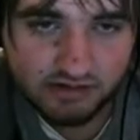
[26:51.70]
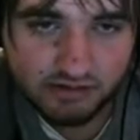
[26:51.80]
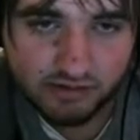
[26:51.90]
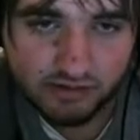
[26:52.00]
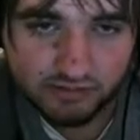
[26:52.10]

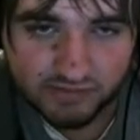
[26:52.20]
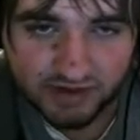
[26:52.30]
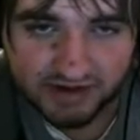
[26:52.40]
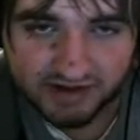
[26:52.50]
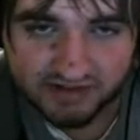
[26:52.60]
Or
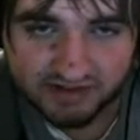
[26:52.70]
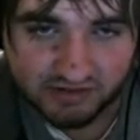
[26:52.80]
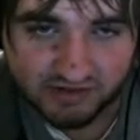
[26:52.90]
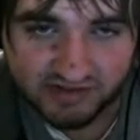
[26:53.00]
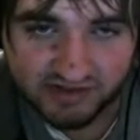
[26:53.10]
I guess I
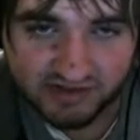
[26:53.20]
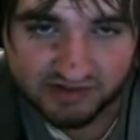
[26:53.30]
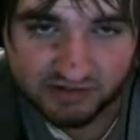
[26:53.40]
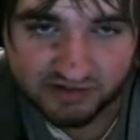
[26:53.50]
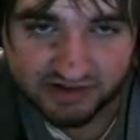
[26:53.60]
should say this
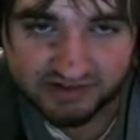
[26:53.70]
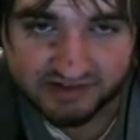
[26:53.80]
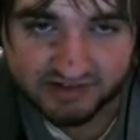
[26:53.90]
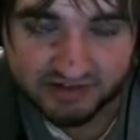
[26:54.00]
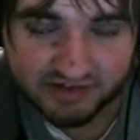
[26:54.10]
other chest
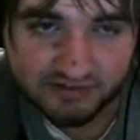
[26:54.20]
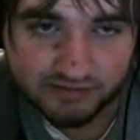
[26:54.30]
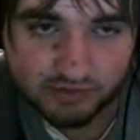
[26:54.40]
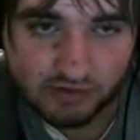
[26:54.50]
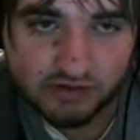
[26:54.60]
that's on this
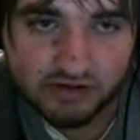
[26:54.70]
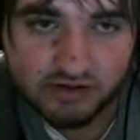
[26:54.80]
floor.